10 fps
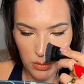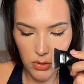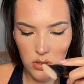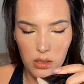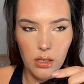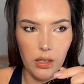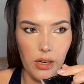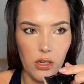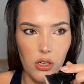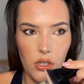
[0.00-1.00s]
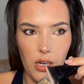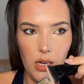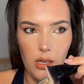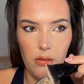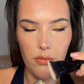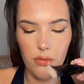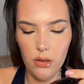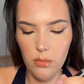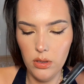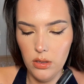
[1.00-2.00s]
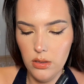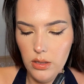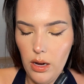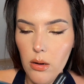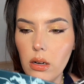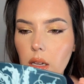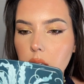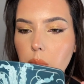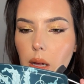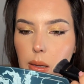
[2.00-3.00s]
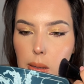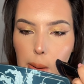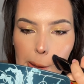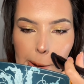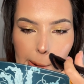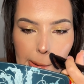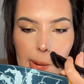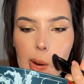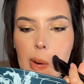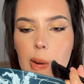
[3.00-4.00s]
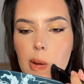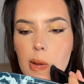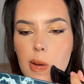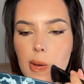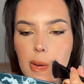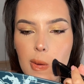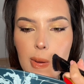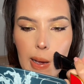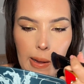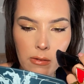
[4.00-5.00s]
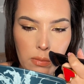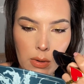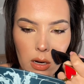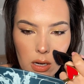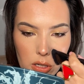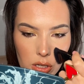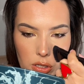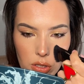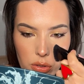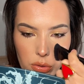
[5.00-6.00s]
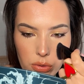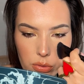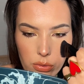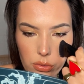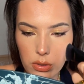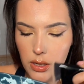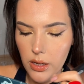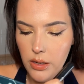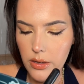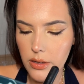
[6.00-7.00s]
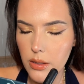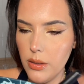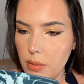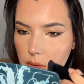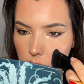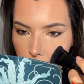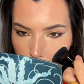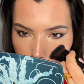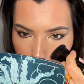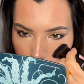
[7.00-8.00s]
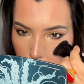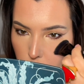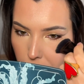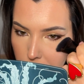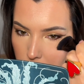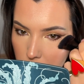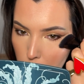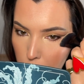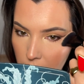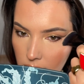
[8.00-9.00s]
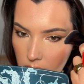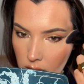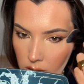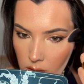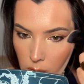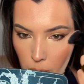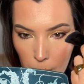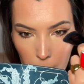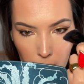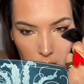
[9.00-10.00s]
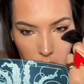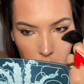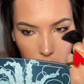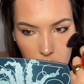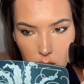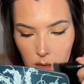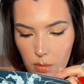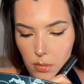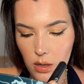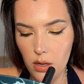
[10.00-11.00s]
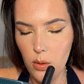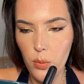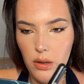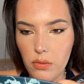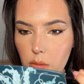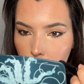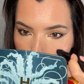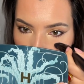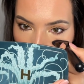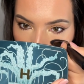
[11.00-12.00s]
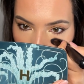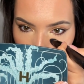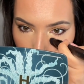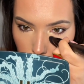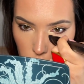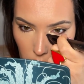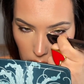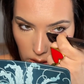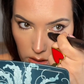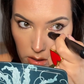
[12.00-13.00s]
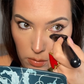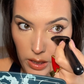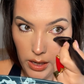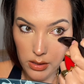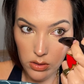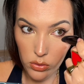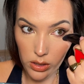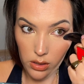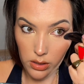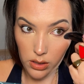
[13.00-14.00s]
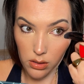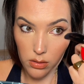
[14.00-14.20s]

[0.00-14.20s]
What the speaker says: I'm using the lightest shade from this Hourglass palette and e.l.f. brush to like fix and brighten some places. I'm gonna wait for mascara to dry under my eyes so I can like